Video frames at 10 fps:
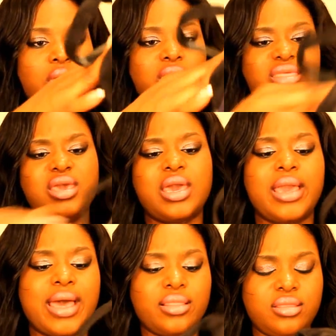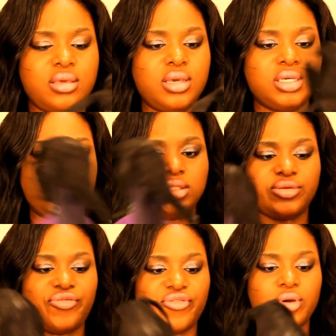I think I got these
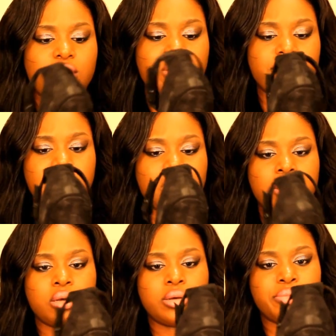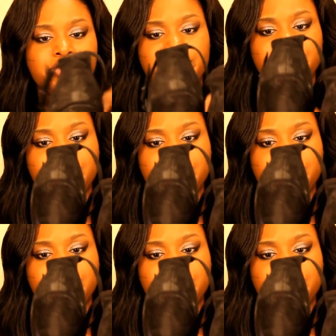from, um,